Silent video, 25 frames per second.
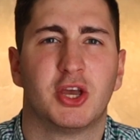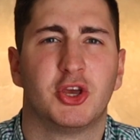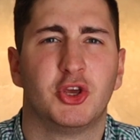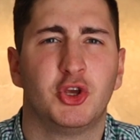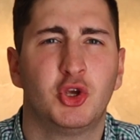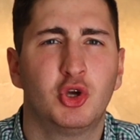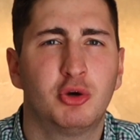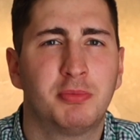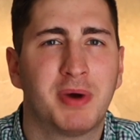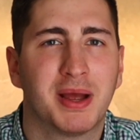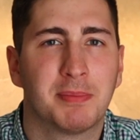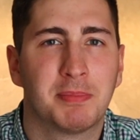
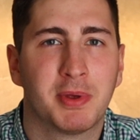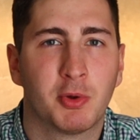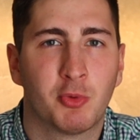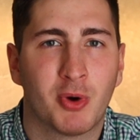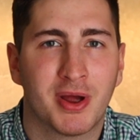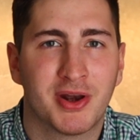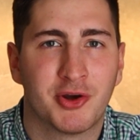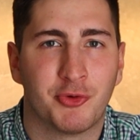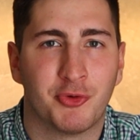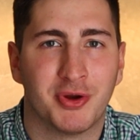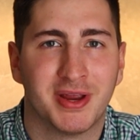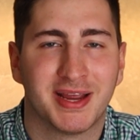You might be
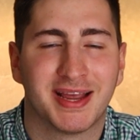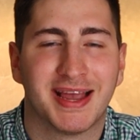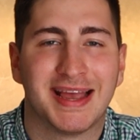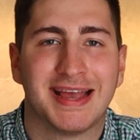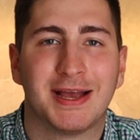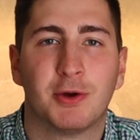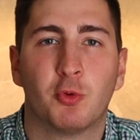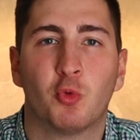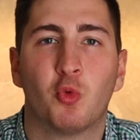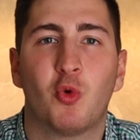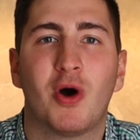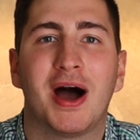wondering
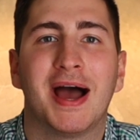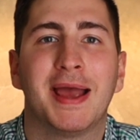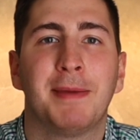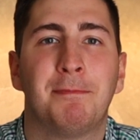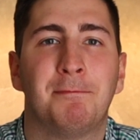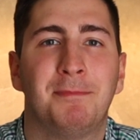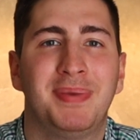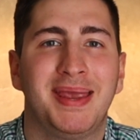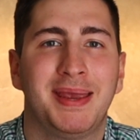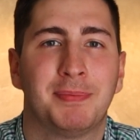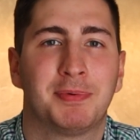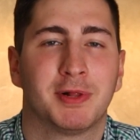why
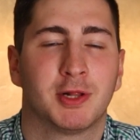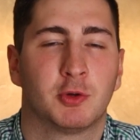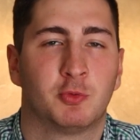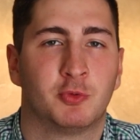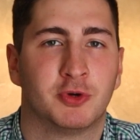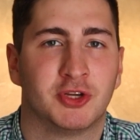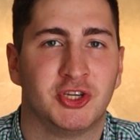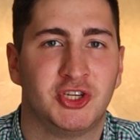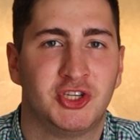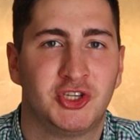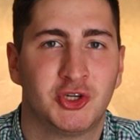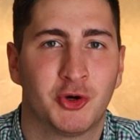people
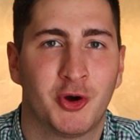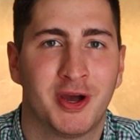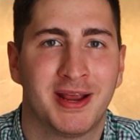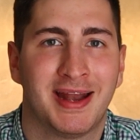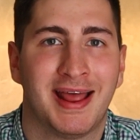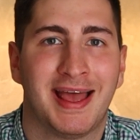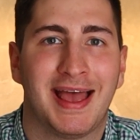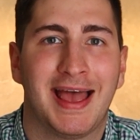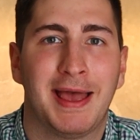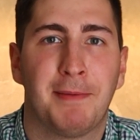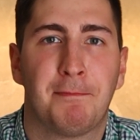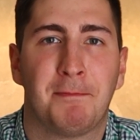would
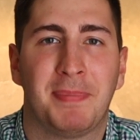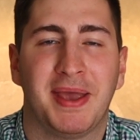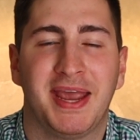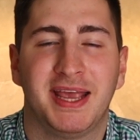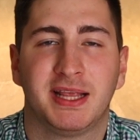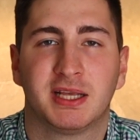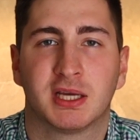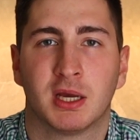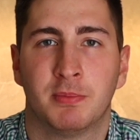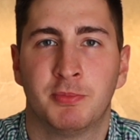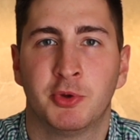join a paid